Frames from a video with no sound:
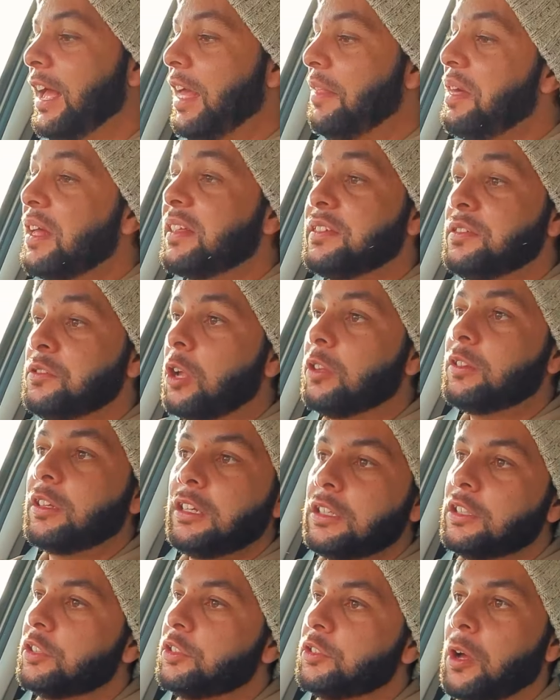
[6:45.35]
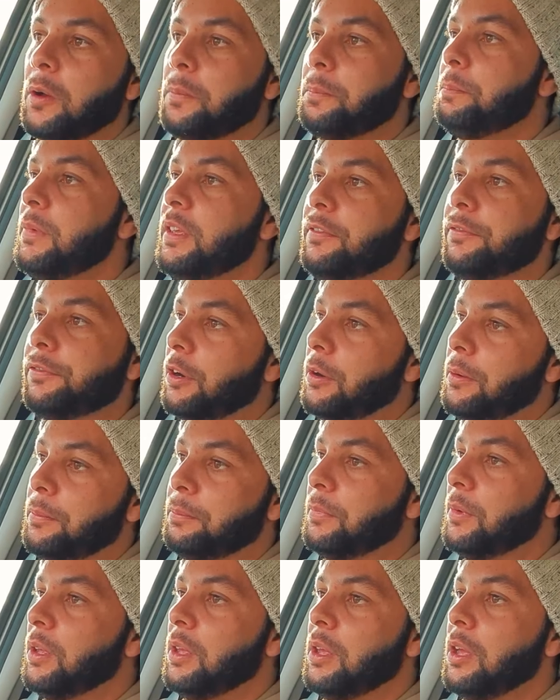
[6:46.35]
that's not gonna stop me
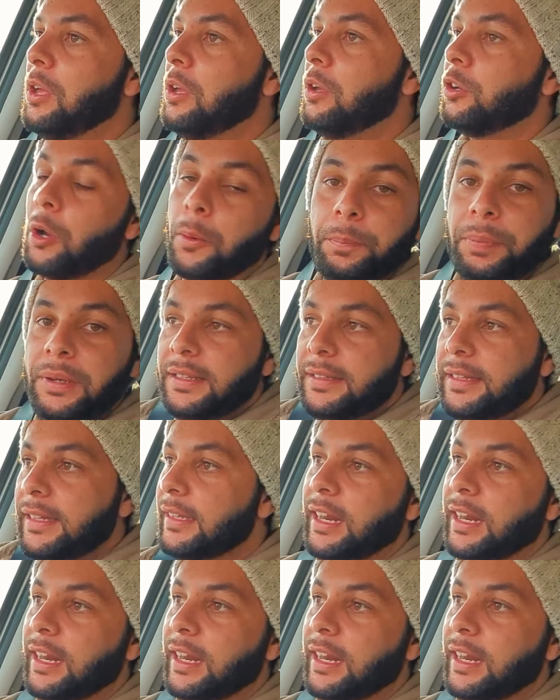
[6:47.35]
from completely